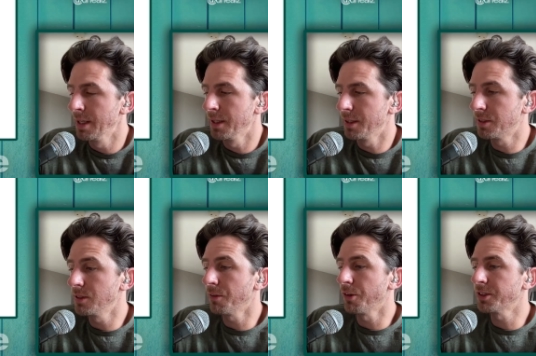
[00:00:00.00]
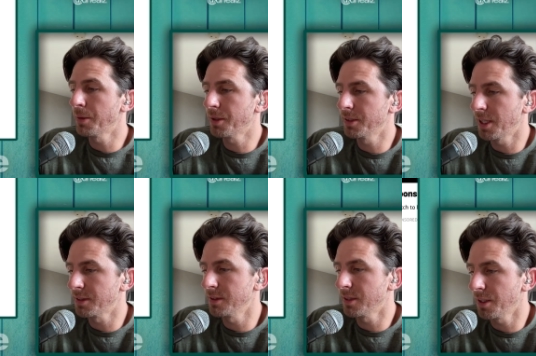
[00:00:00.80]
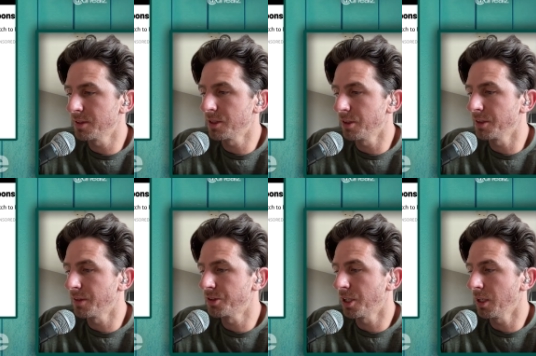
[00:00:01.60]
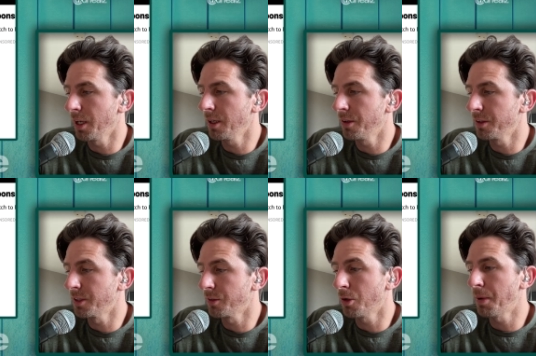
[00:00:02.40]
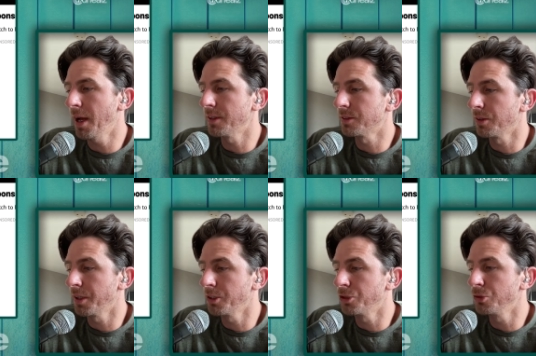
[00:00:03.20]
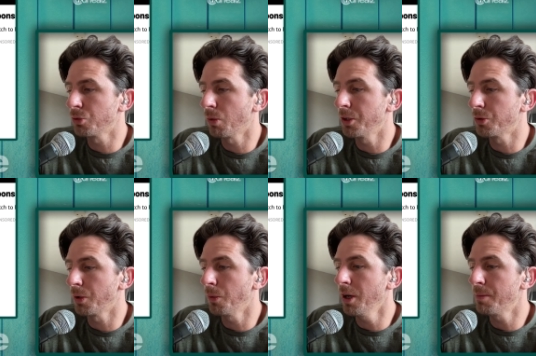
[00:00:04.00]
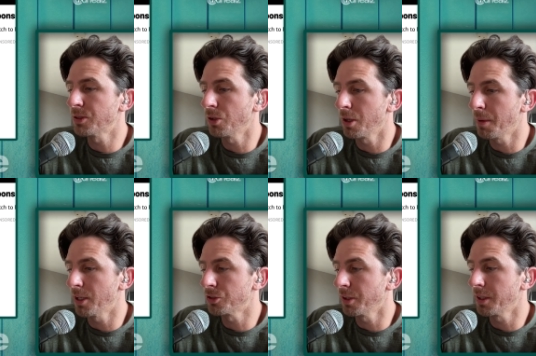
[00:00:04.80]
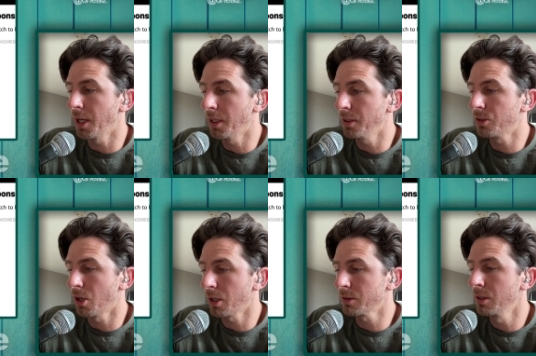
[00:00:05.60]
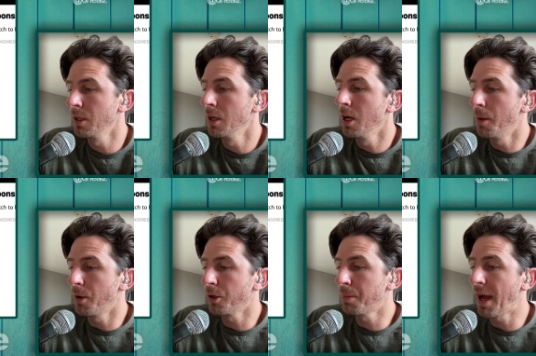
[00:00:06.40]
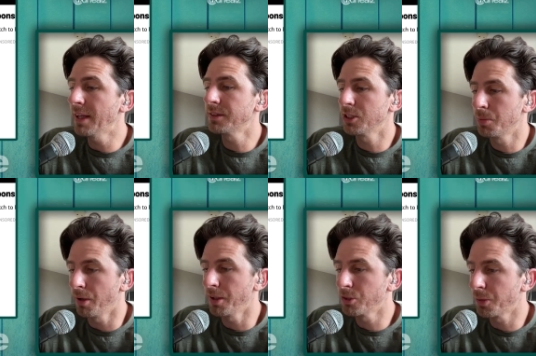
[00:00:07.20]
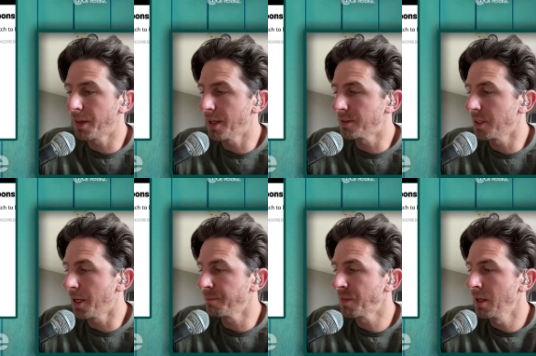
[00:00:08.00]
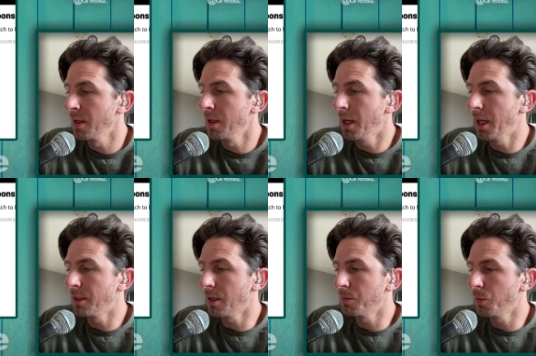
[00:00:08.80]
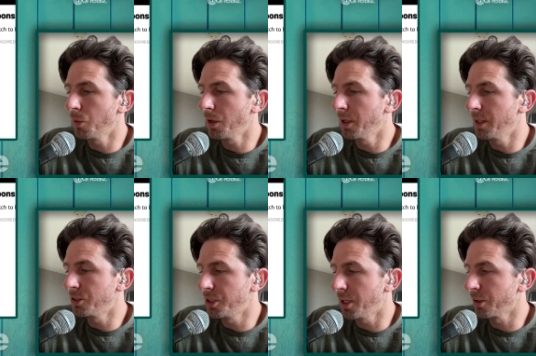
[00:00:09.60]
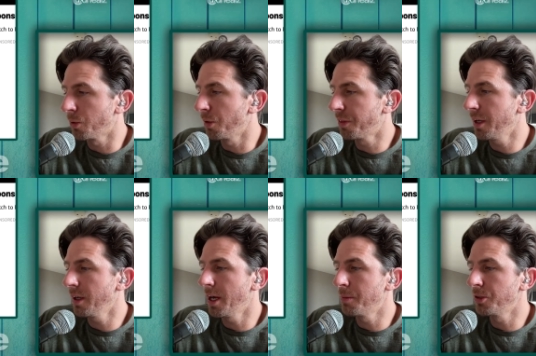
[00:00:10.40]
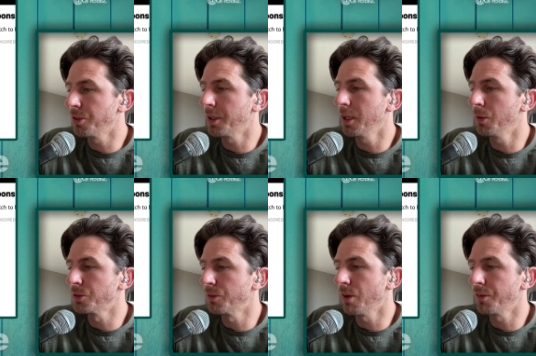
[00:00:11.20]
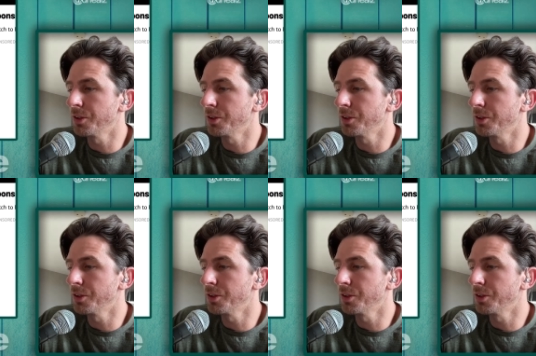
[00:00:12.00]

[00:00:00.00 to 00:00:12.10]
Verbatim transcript: This isn't the first time contestants on the series have shed light on their difficult past. During a June 2021 episode of The Bachelorette, Katie talked about her past experience with SA and um, were and then she had her quote there. I'd been drinking and was involved in a